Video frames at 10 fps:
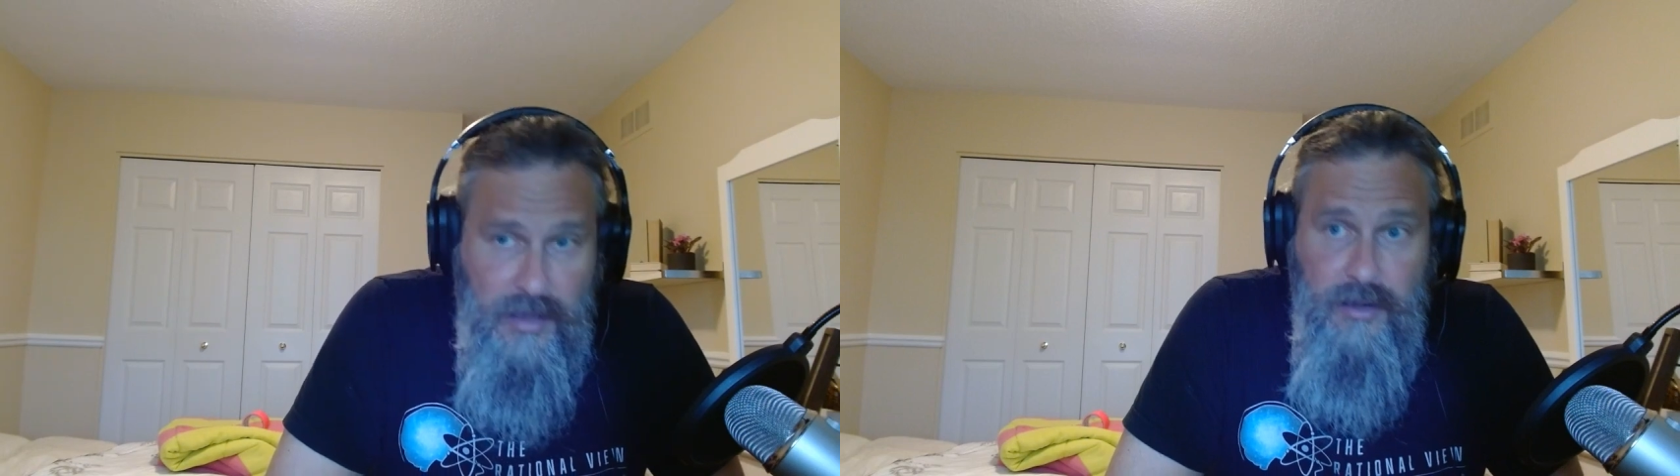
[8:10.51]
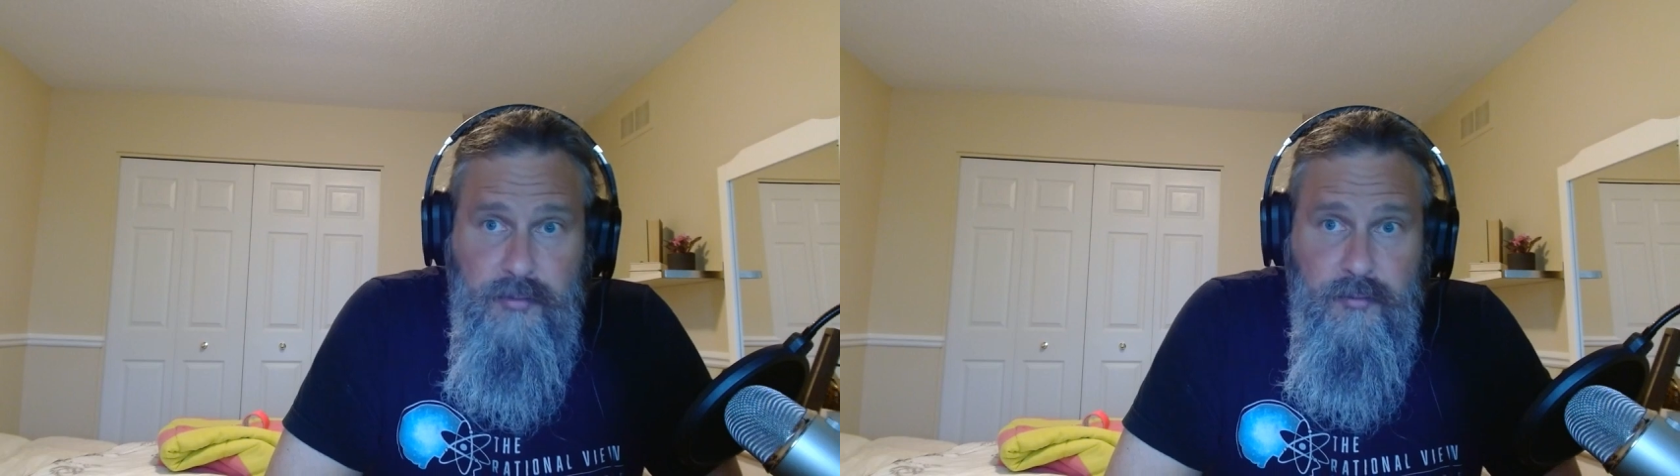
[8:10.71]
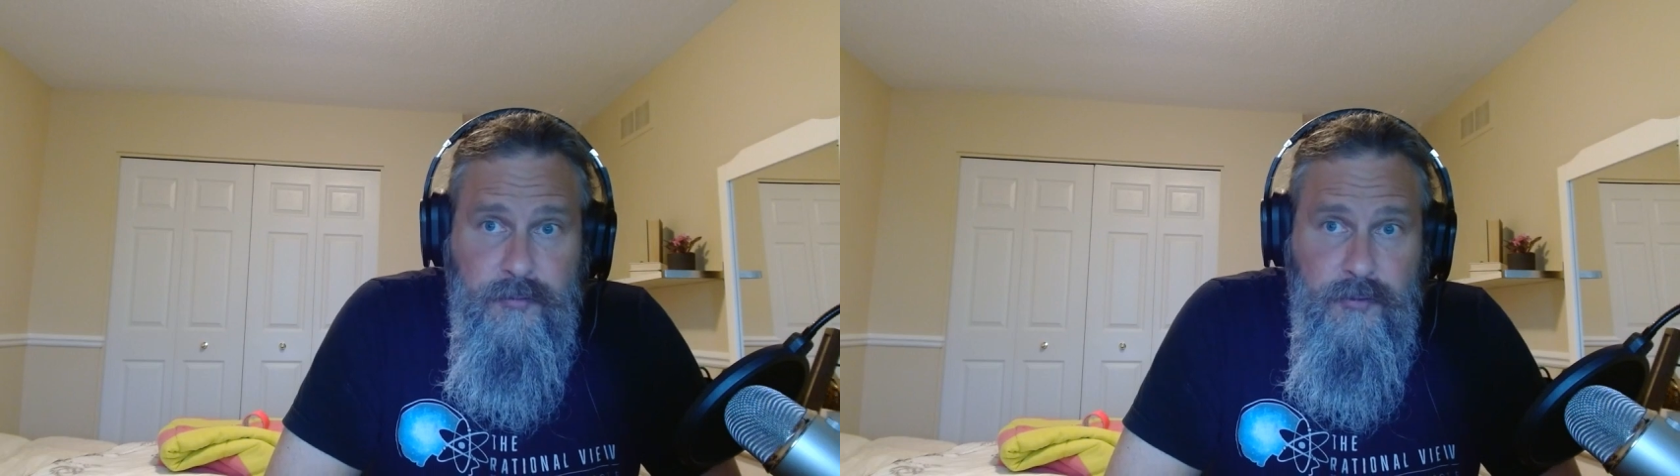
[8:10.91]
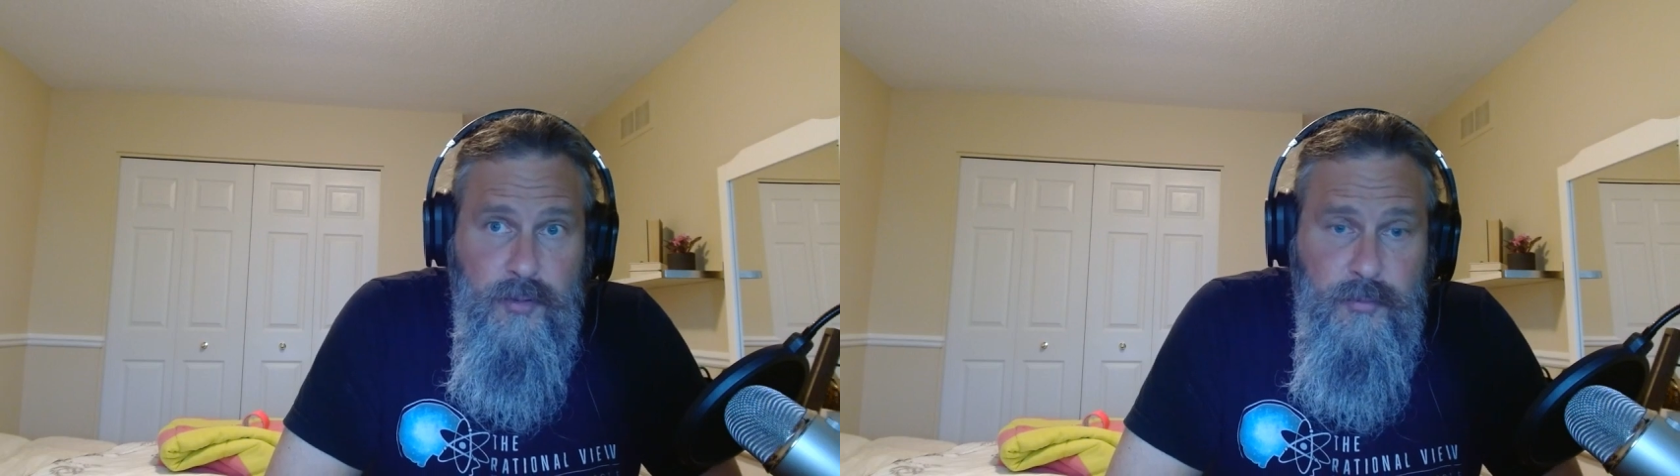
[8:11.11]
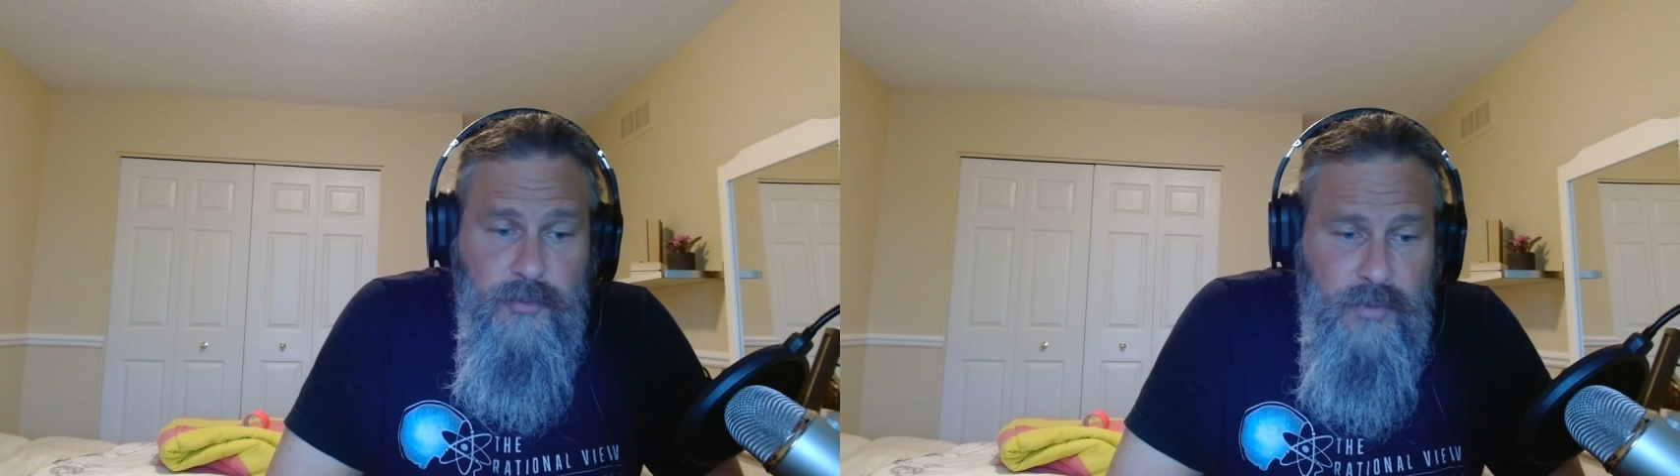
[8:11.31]
a
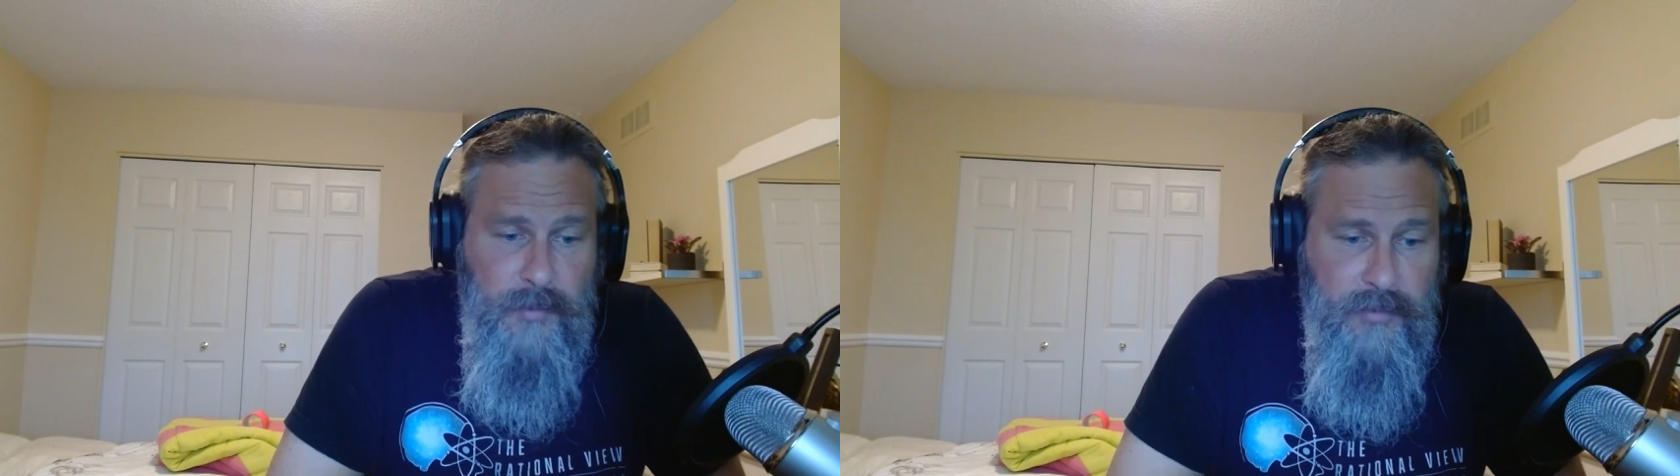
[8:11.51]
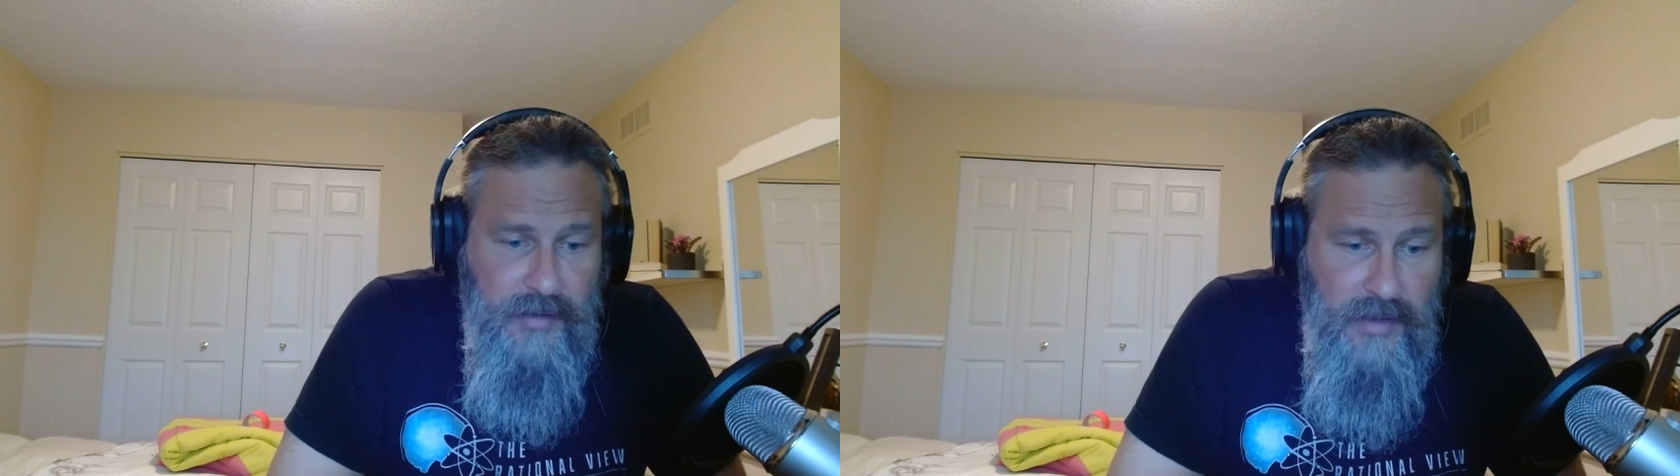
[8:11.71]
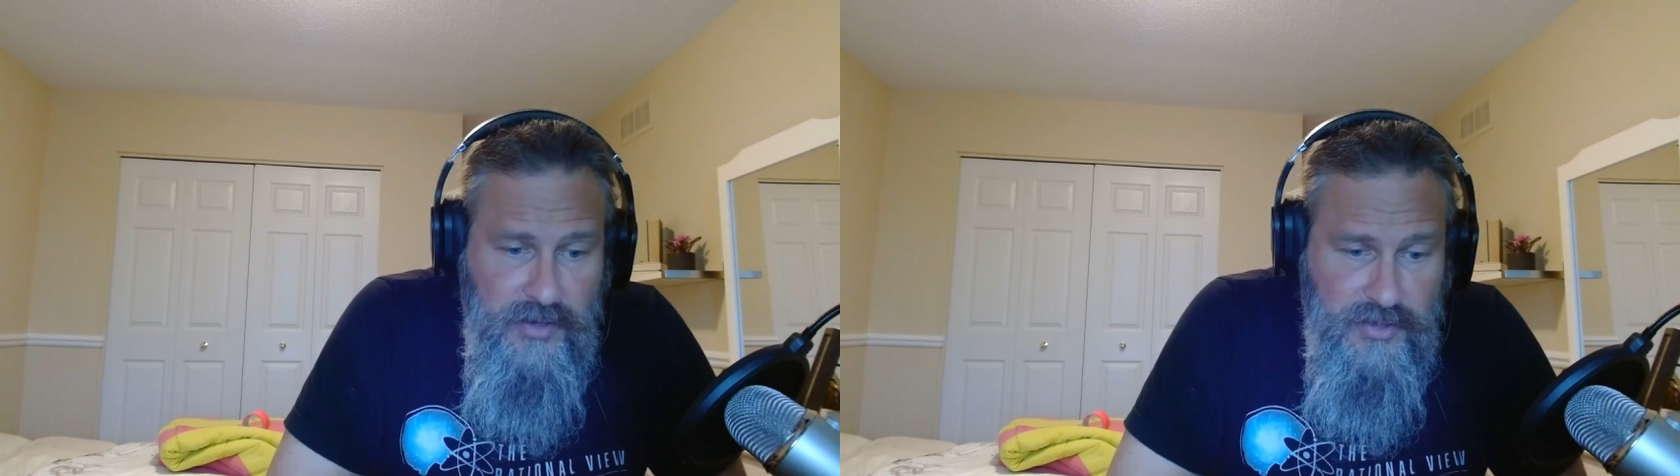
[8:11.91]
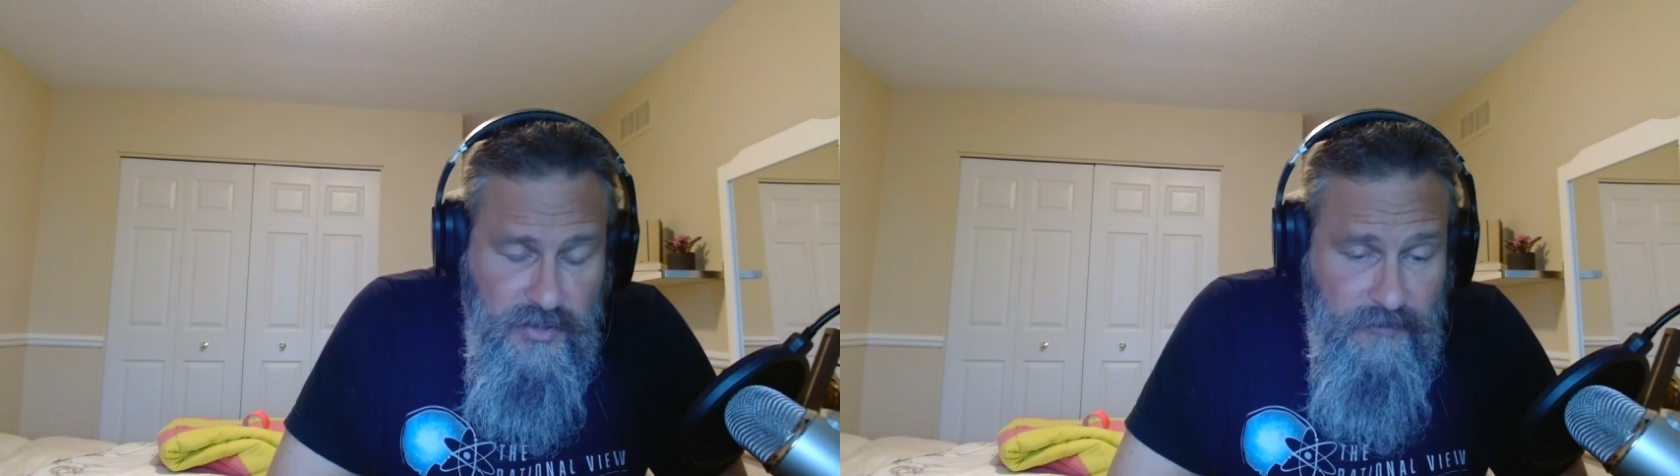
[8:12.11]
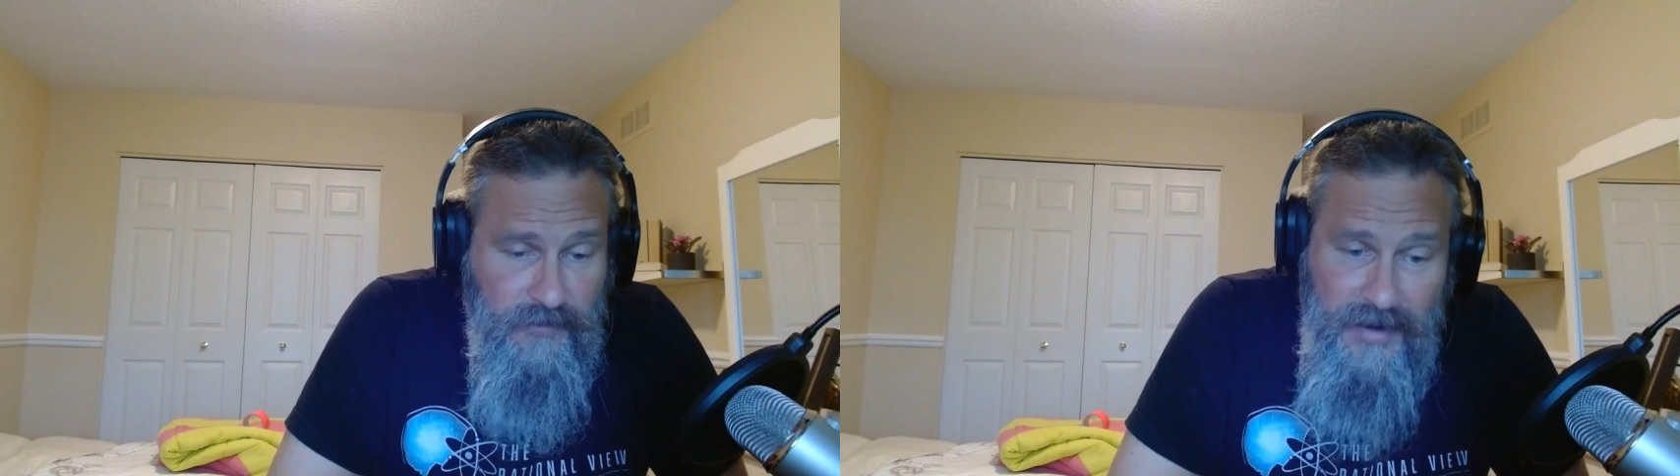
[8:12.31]
confirmed
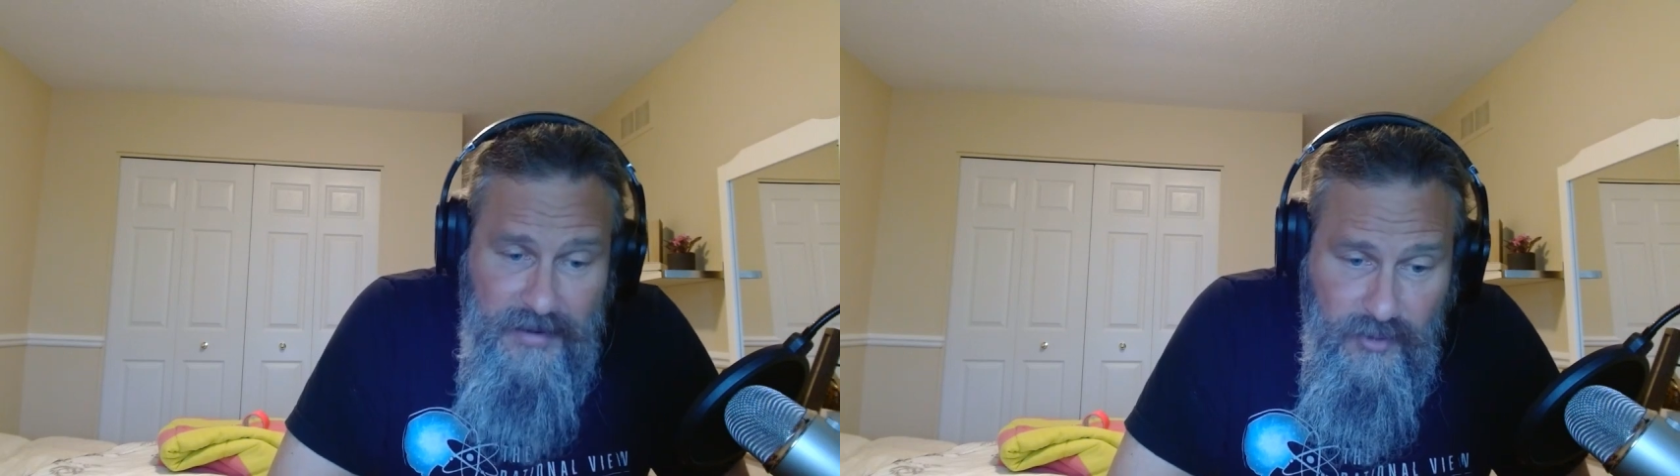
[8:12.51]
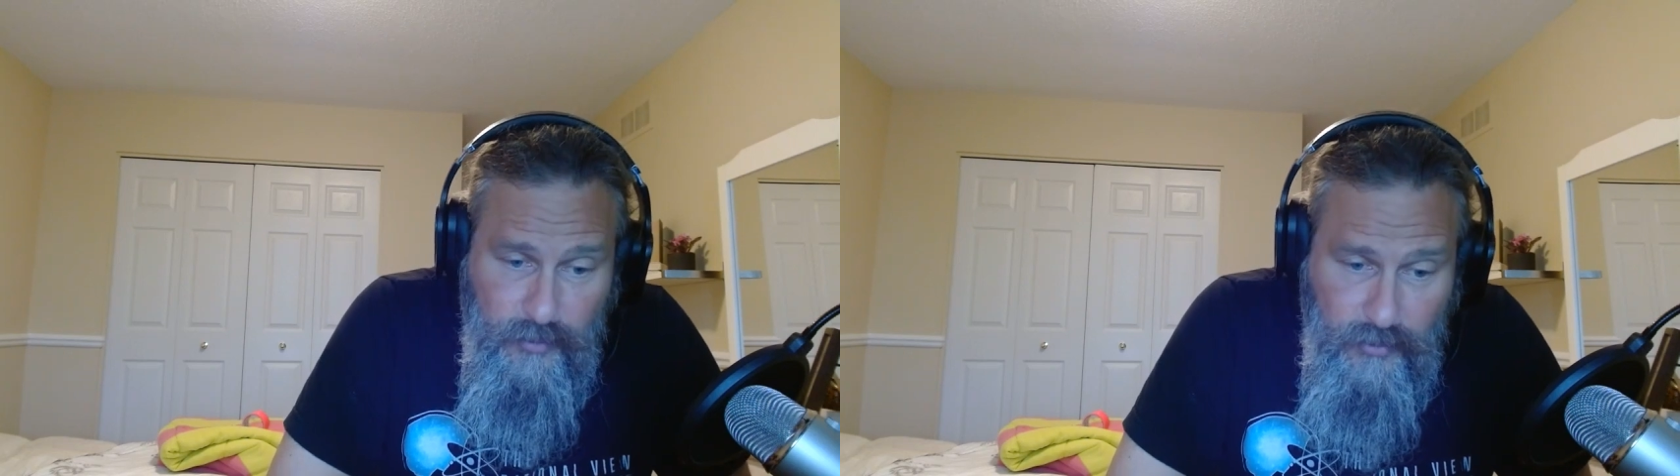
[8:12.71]
replication of either